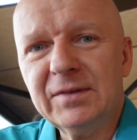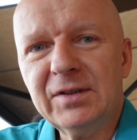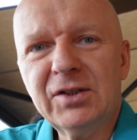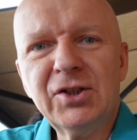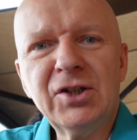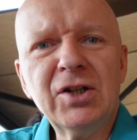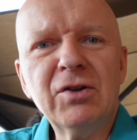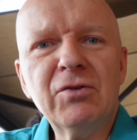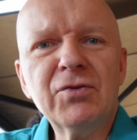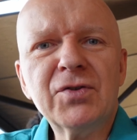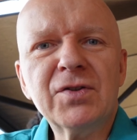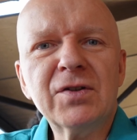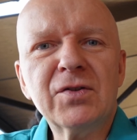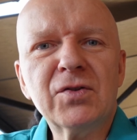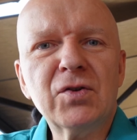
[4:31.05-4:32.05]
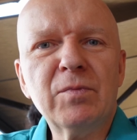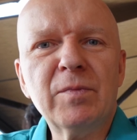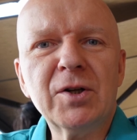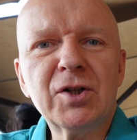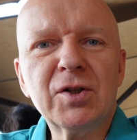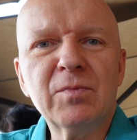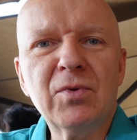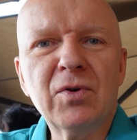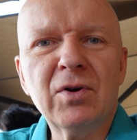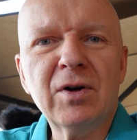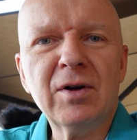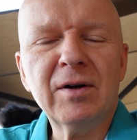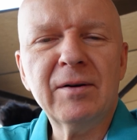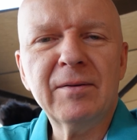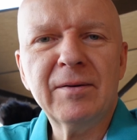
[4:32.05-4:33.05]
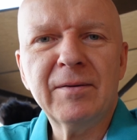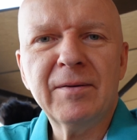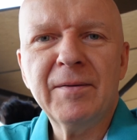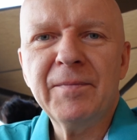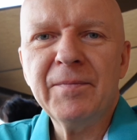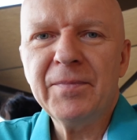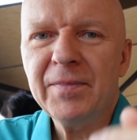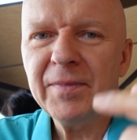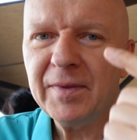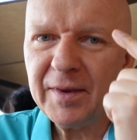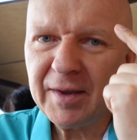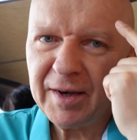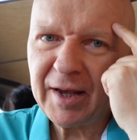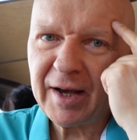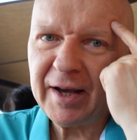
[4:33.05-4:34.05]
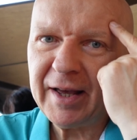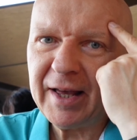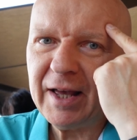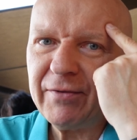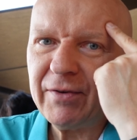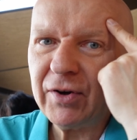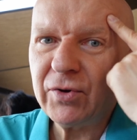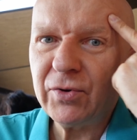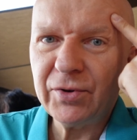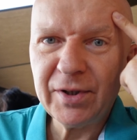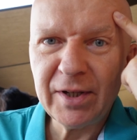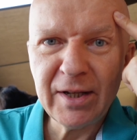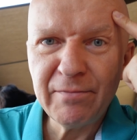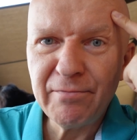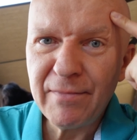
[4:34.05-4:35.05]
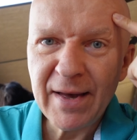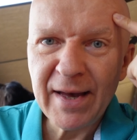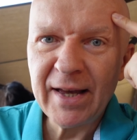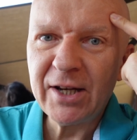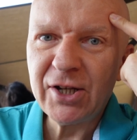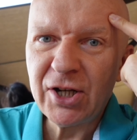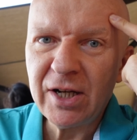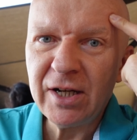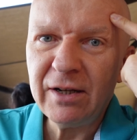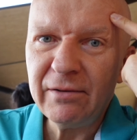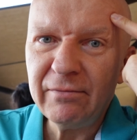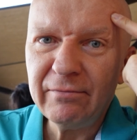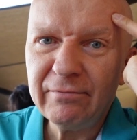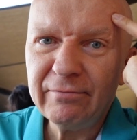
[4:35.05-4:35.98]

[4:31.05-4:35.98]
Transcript: She knows so much more than I ever could imagine.